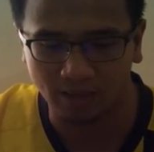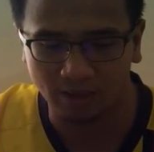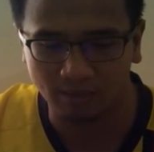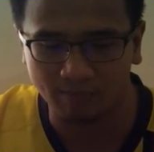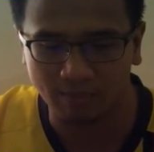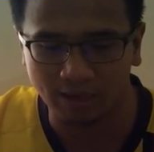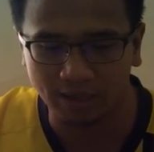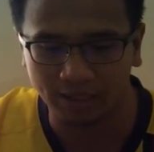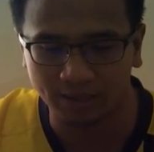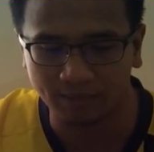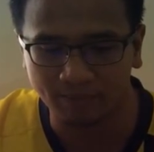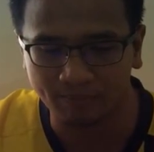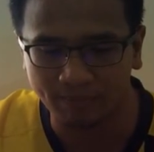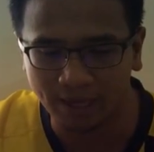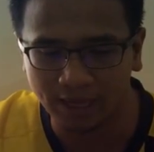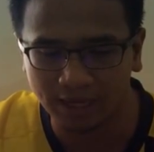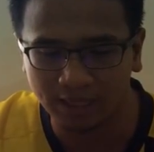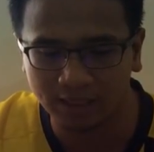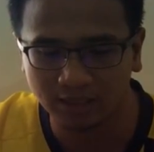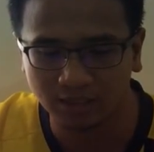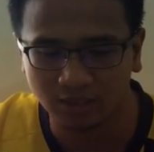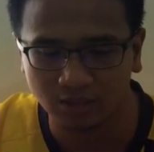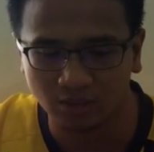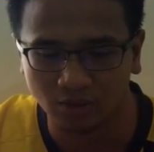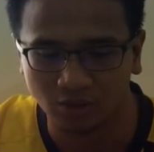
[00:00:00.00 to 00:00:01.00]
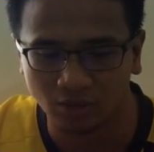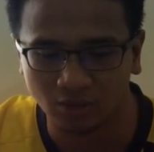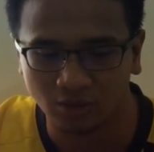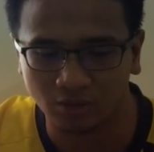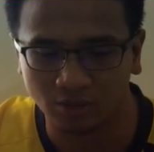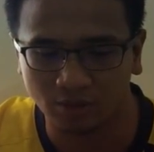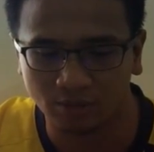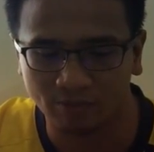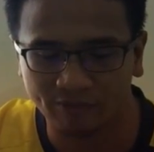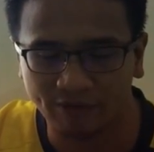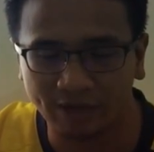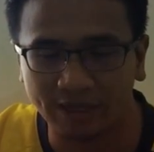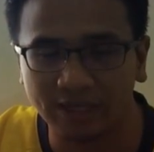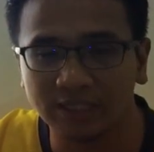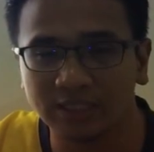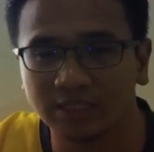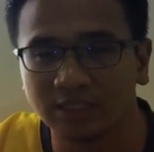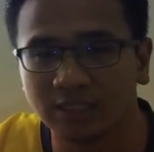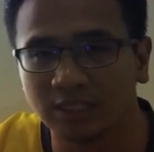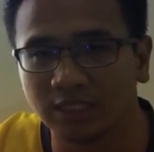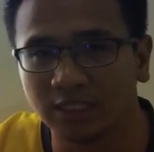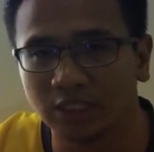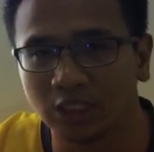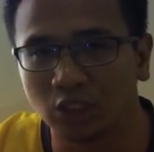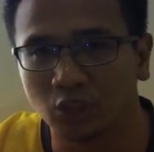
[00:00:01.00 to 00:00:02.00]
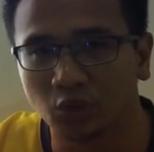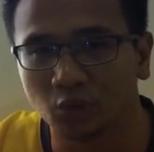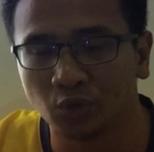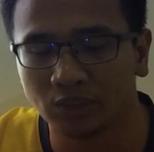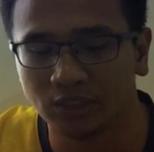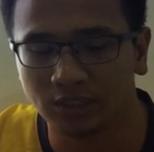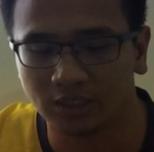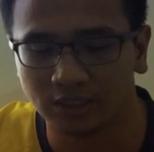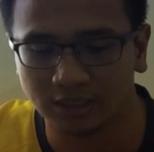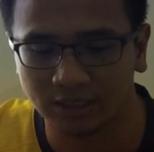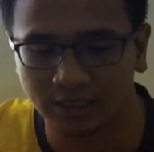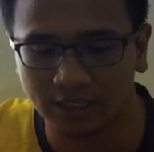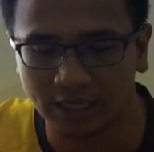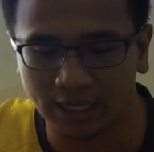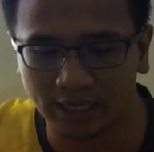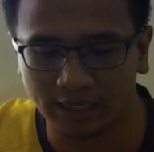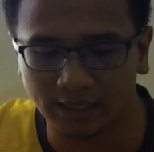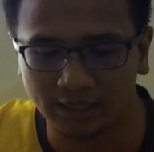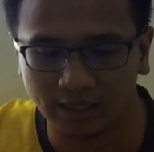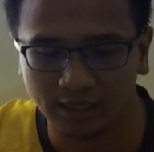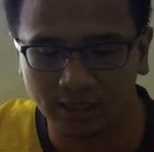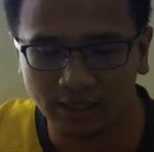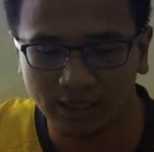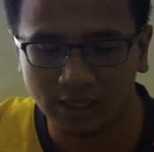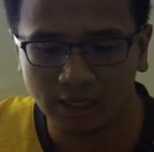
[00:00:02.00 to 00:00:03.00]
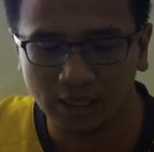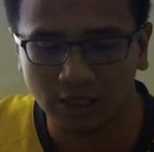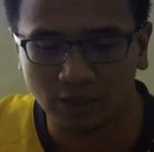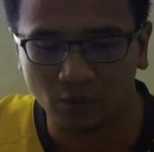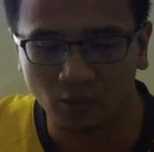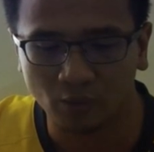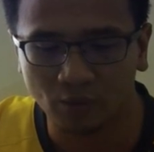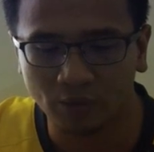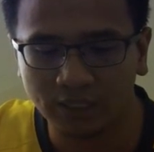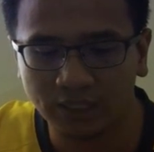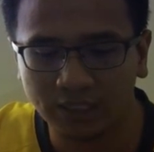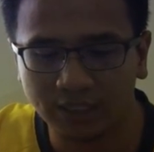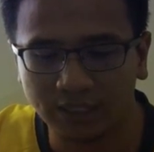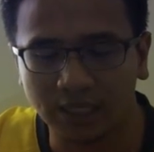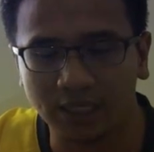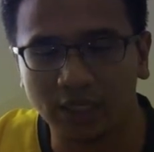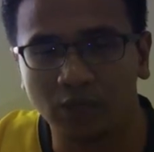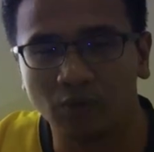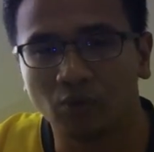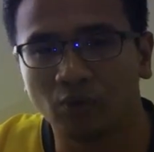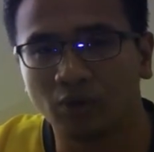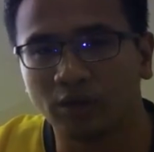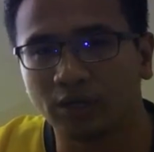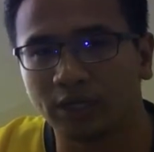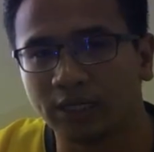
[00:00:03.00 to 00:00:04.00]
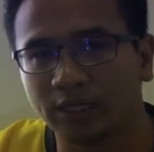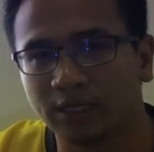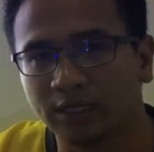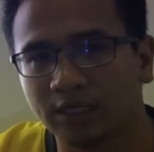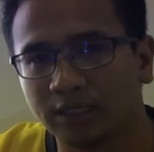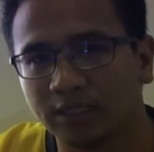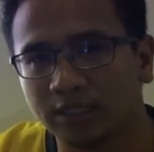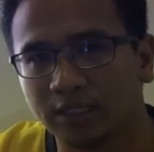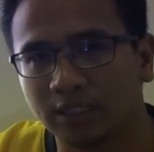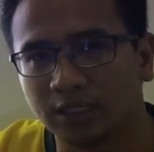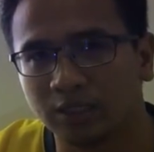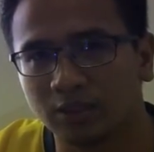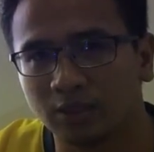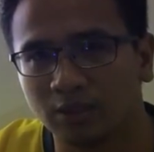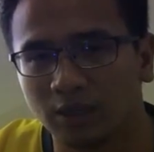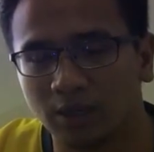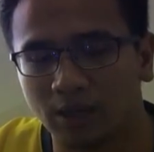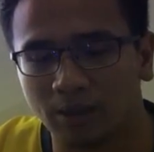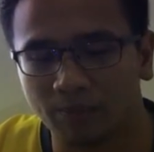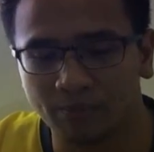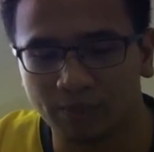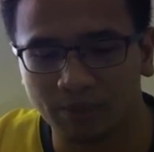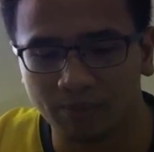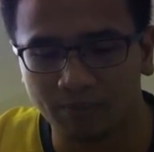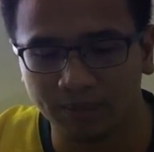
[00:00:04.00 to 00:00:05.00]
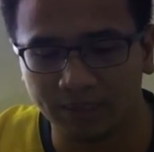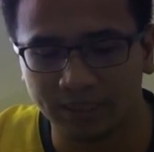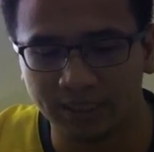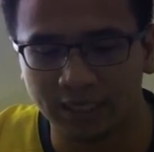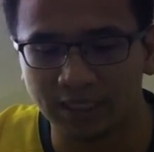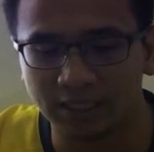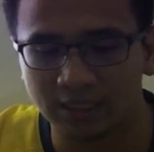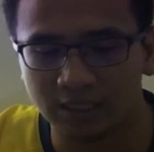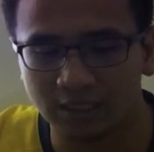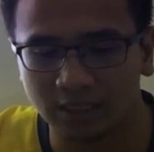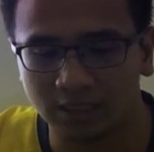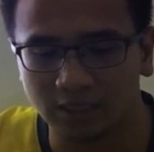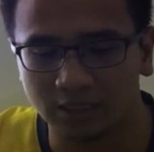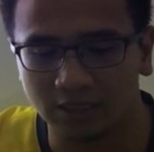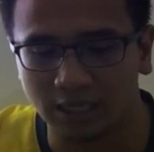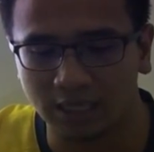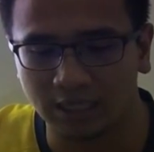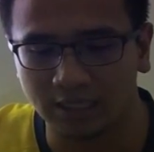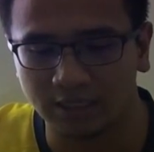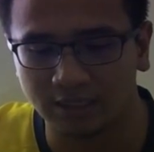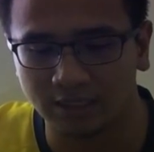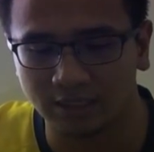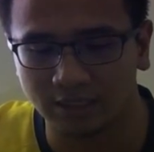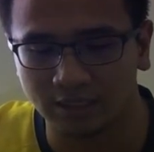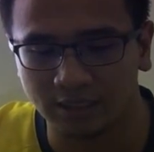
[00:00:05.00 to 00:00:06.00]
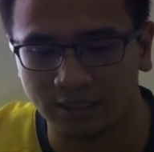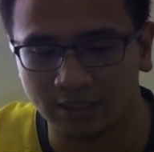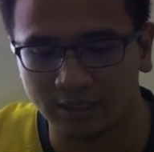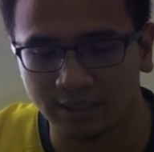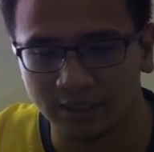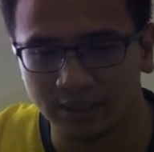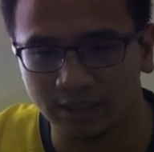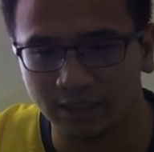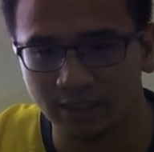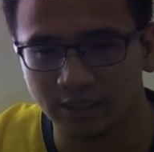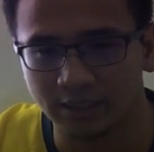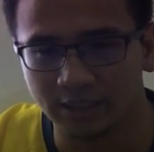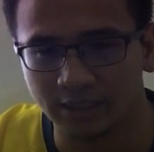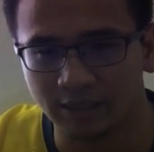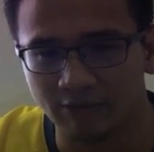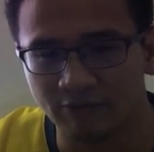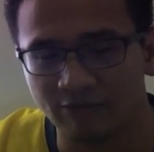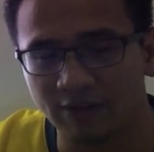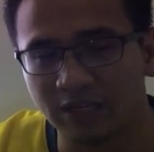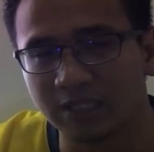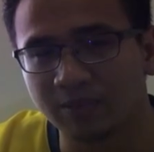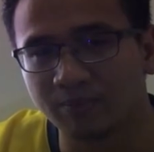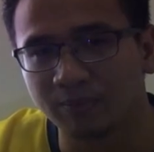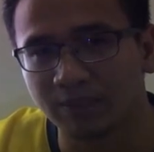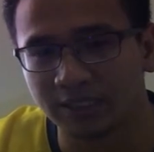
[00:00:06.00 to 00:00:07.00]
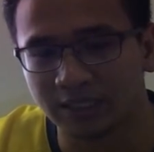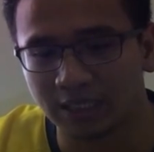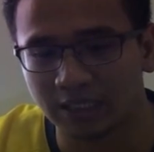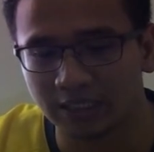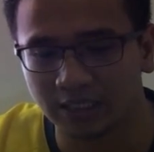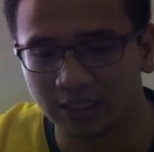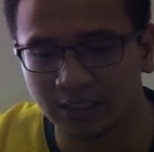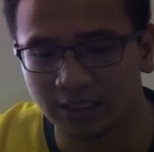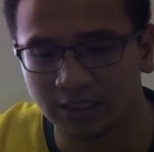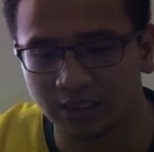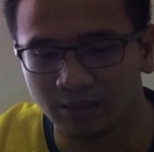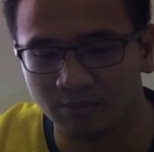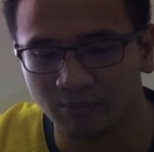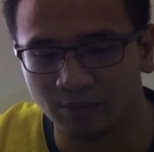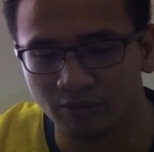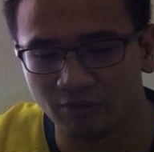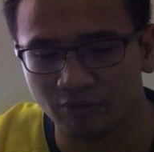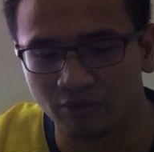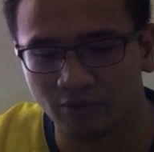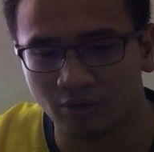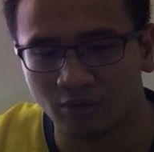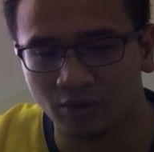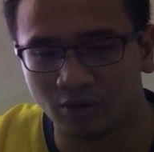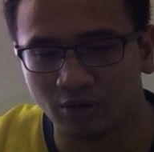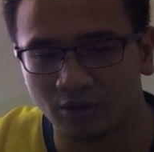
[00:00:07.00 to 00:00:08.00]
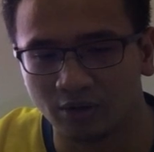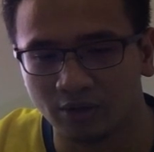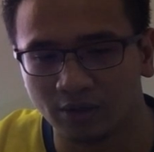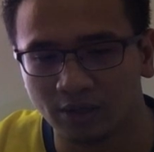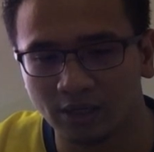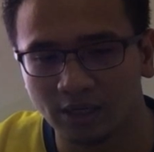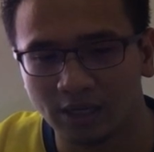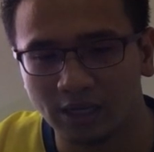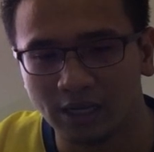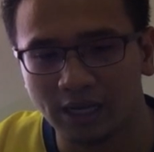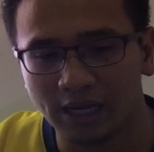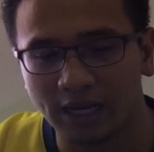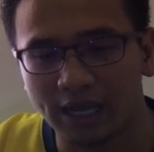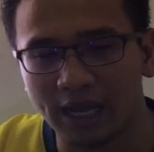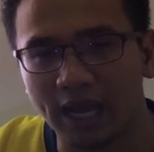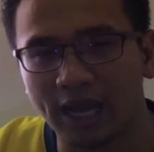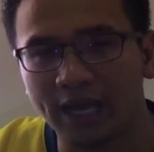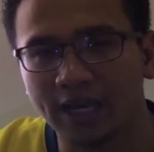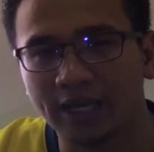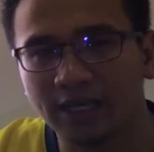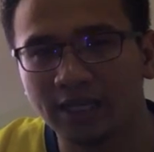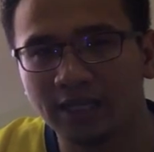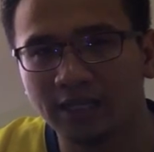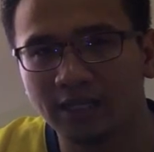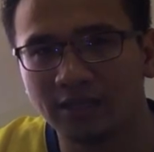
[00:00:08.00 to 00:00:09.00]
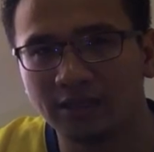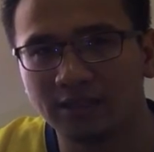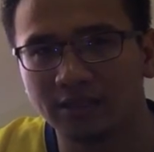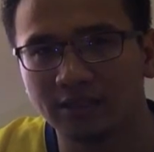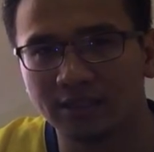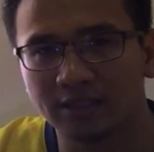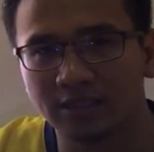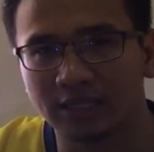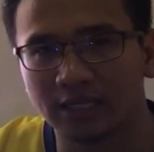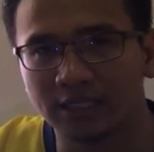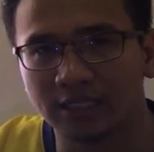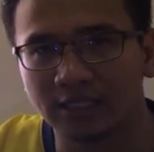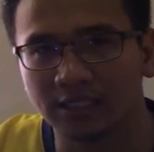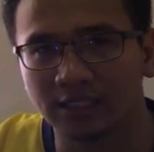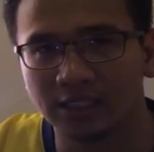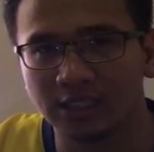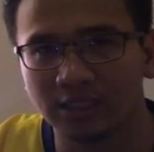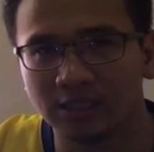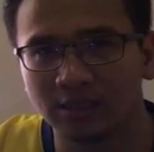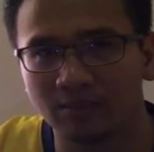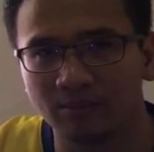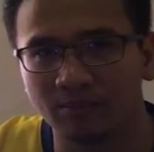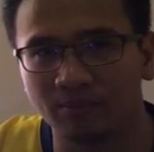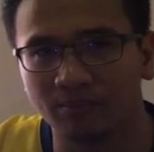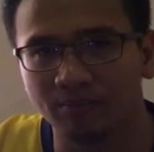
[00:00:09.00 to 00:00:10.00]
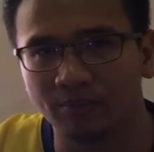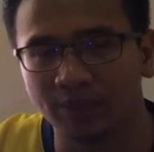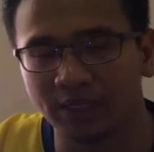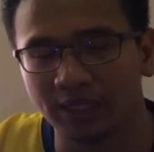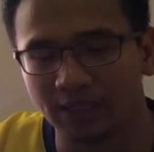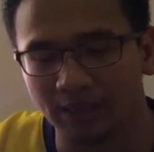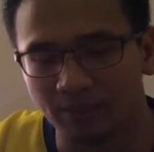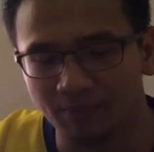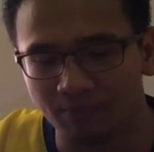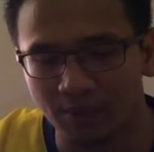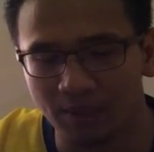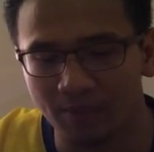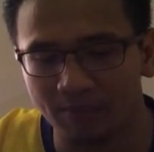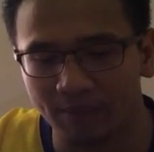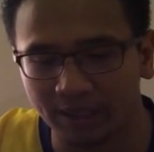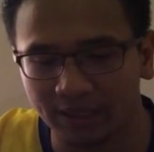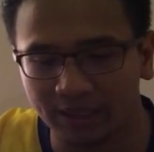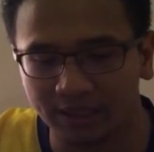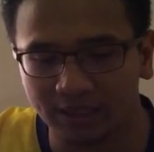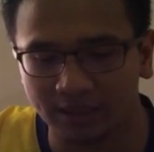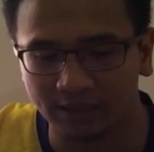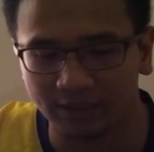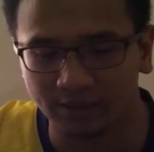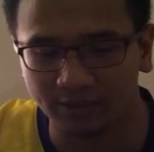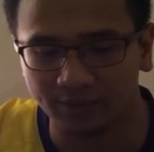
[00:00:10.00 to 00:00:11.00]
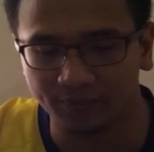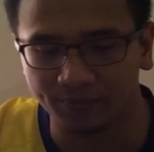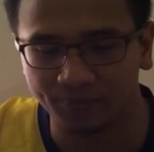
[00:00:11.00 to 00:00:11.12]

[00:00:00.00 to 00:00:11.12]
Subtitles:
among the banks or financial institutions that risk and reward analysis are being presented as the investment strategy before any strategy being implemented.